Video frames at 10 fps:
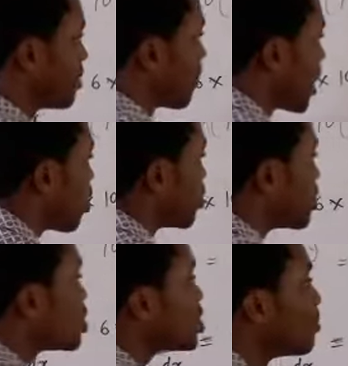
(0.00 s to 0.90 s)
Now,
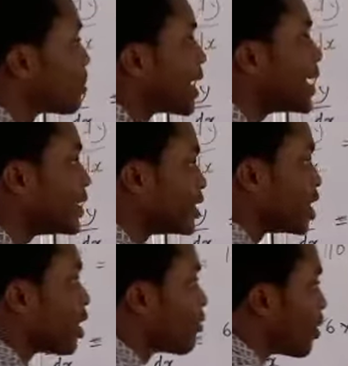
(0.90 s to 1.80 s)
applying the
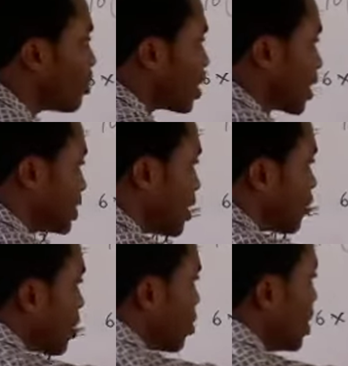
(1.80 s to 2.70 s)
general formula,
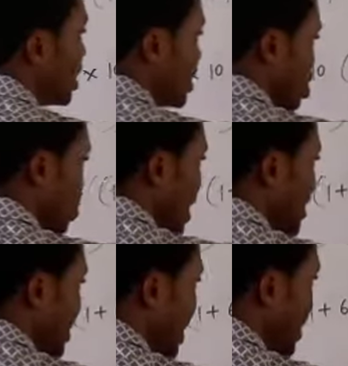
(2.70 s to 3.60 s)
therefore, the y
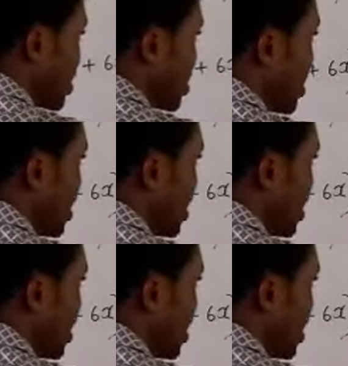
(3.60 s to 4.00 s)
dx